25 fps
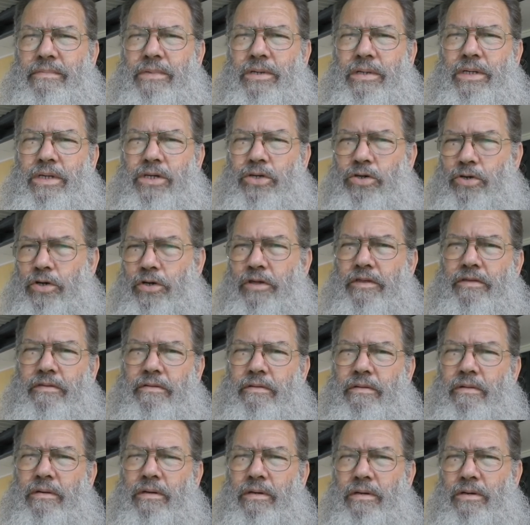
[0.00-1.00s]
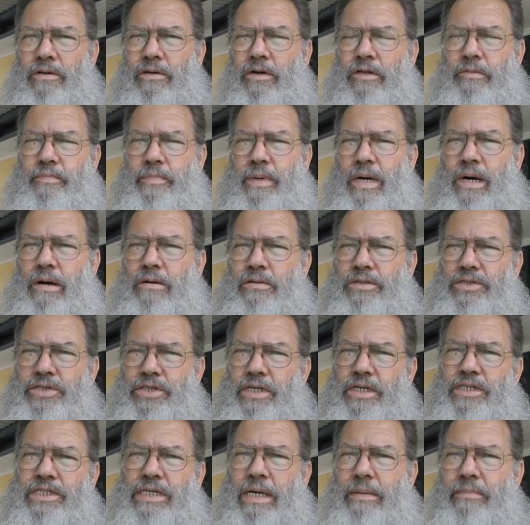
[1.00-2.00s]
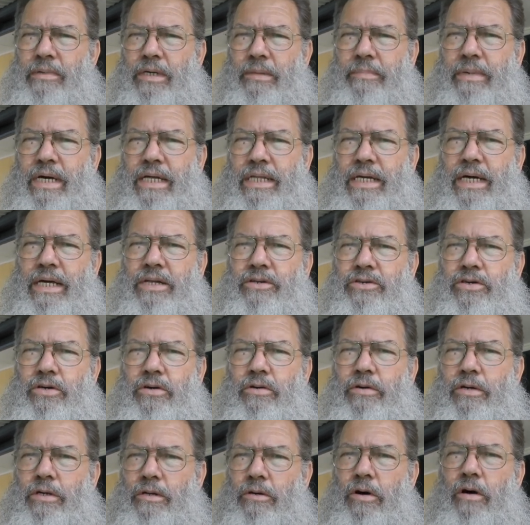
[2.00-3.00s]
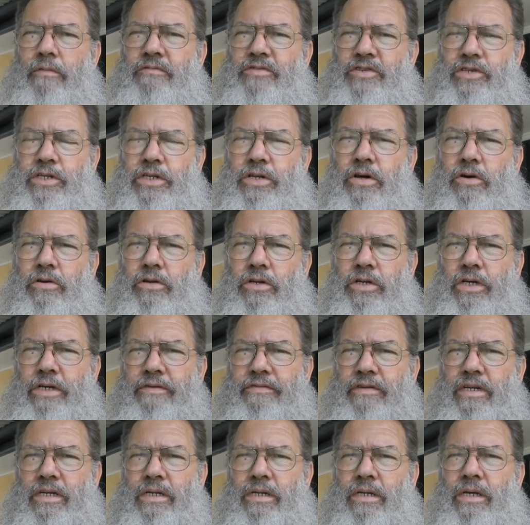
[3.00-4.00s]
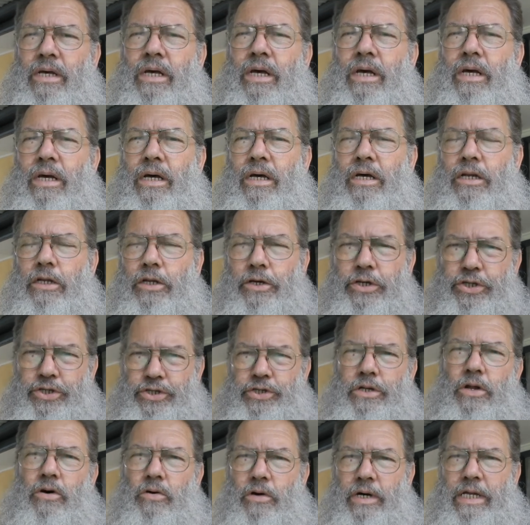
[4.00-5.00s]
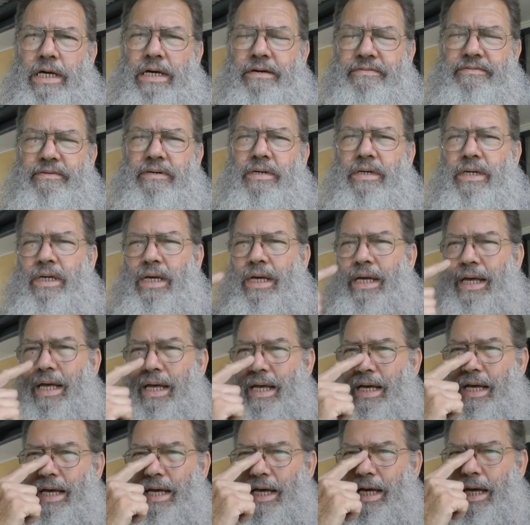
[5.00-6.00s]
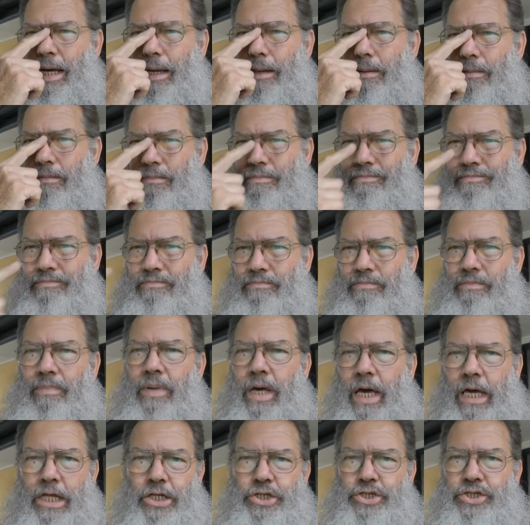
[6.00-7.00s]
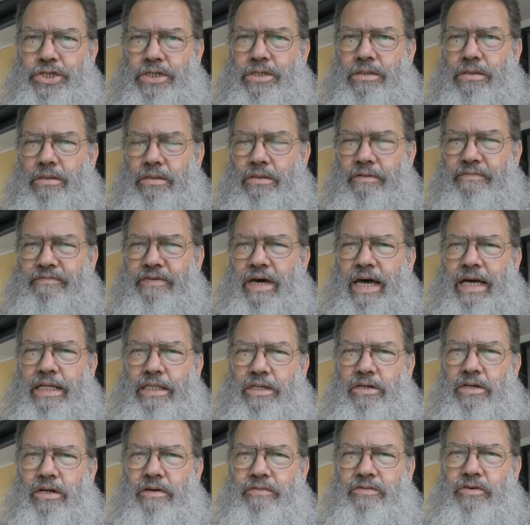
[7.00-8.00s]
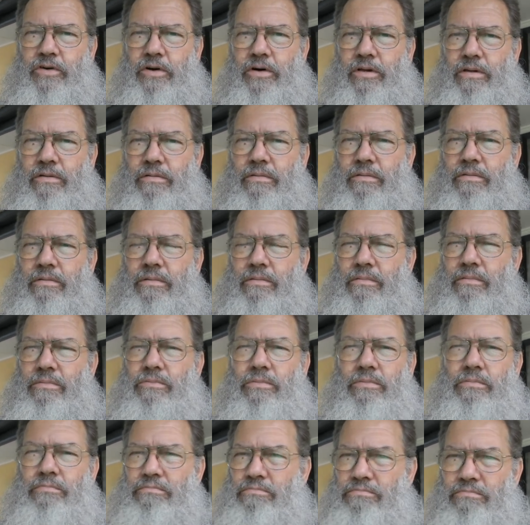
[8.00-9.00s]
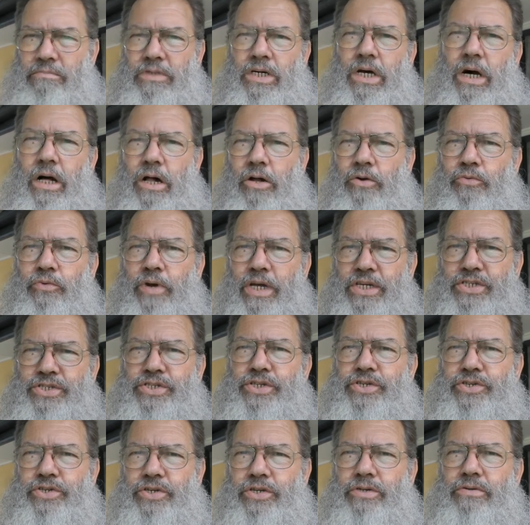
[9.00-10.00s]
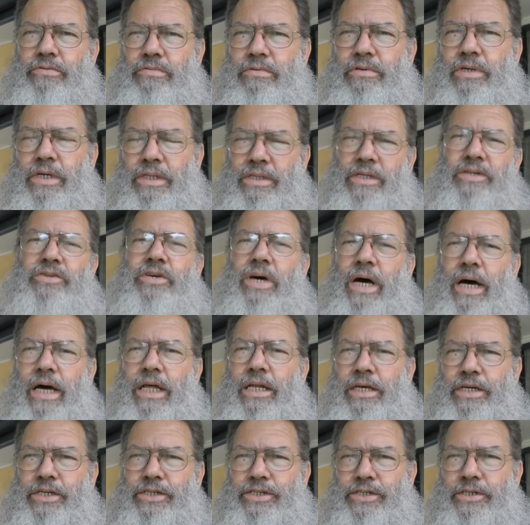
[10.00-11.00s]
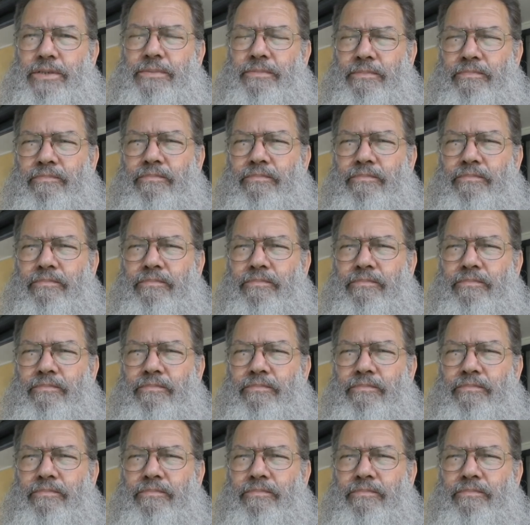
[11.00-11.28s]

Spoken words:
I think Keith Bowen said something about that too. You're obviously not leaving it leach long enough, hence the fact that I've got gold residue in the tailings.